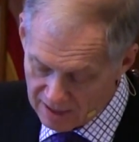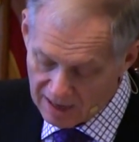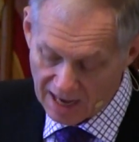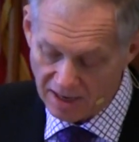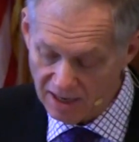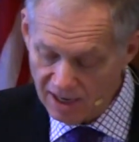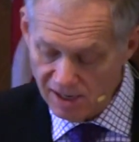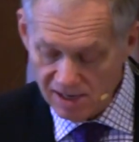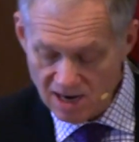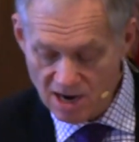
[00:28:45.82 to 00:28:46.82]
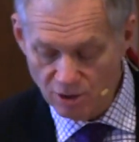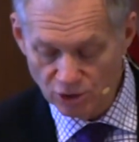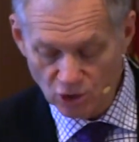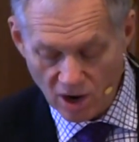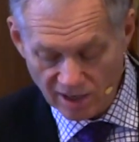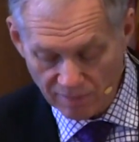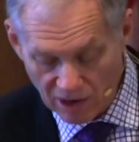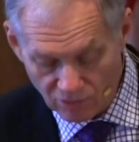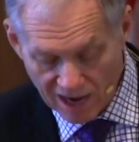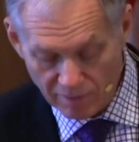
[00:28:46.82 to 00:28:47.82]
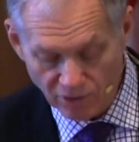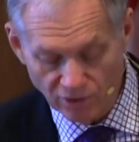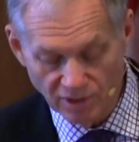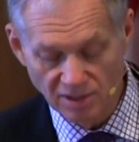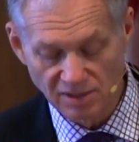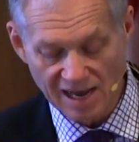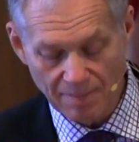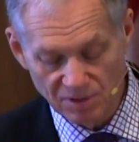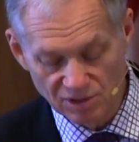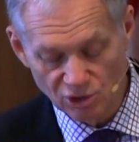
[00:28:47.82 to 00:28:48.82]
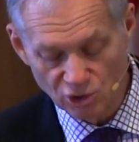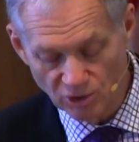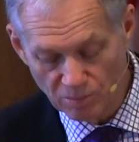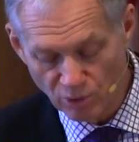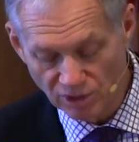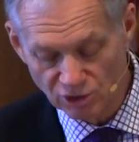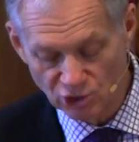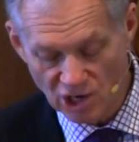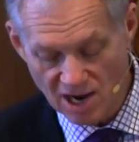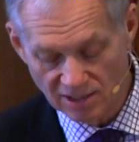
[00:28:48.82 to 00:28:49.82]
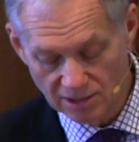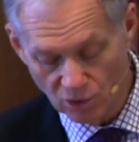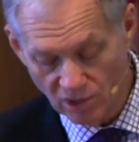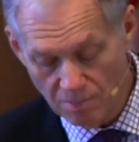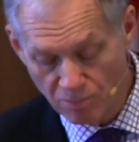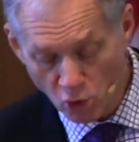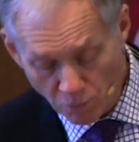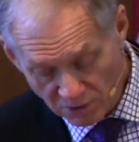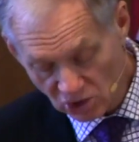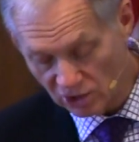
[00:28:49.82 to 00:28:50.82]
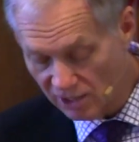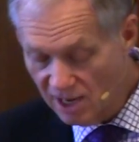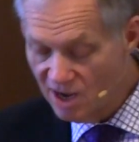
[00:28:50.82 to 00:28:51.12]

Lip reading: At an inn, he hears talk about Robin Hood and his opposition to Prince John, so he purposely